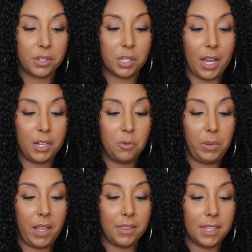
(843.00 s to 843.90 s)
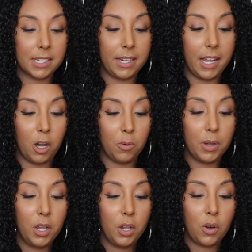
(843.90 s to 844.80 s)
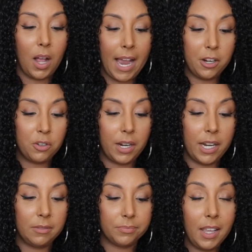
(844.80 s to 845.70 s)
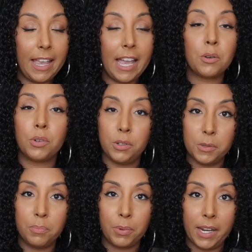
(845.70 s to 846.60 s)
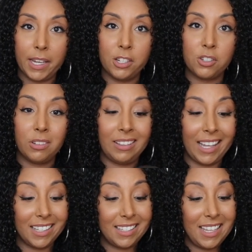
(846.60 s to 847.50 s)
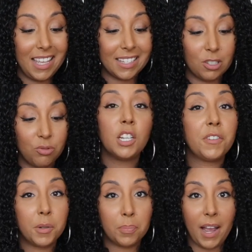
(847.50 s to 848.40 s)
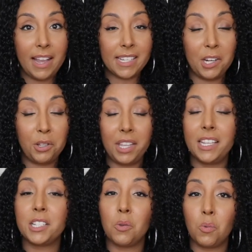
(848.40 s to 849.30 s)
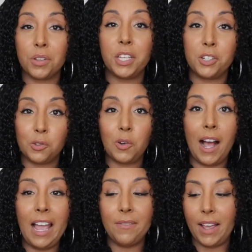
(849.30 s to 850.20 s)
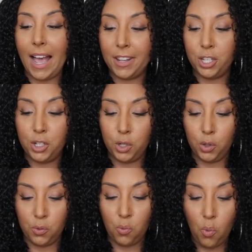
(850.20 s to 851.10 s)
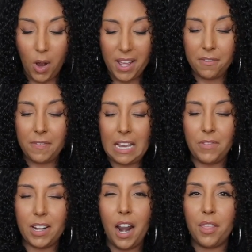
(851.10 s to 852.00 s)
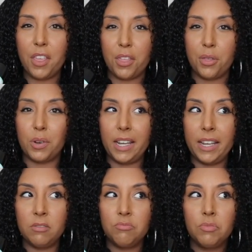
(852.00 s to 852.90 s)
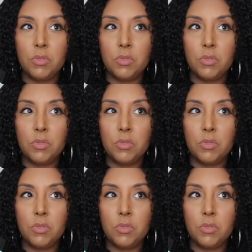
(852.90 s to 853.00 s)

So I do believe that this can help hydrate and reduce breakage like it says. So for the price, I do think these are worth a try. If I had to choose one favorite out of the three,